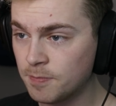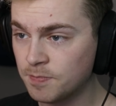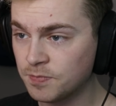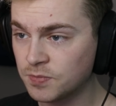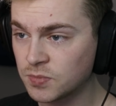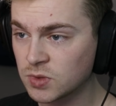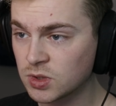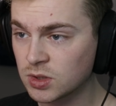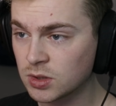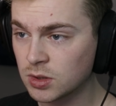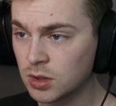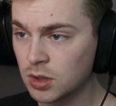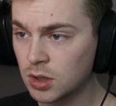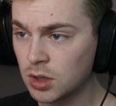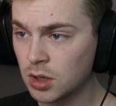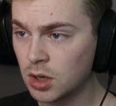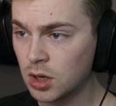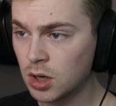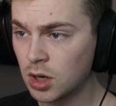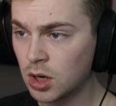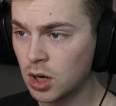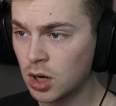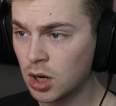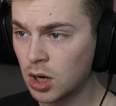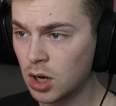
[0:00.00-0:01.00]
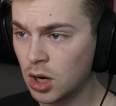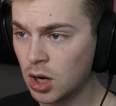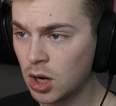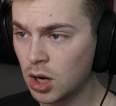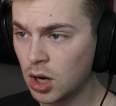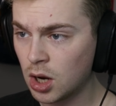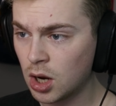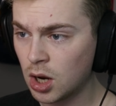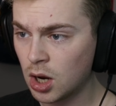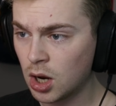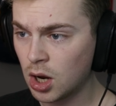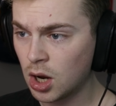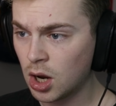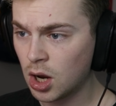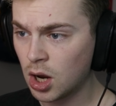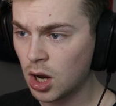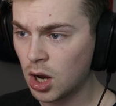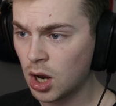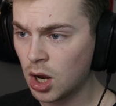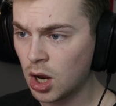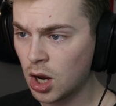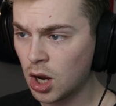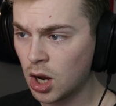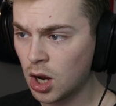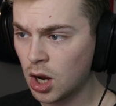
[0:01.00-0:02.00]

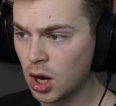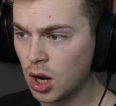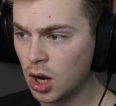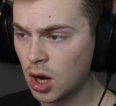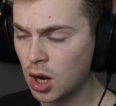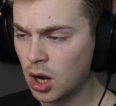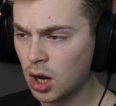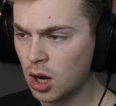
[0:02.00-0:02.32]
(no one is talking)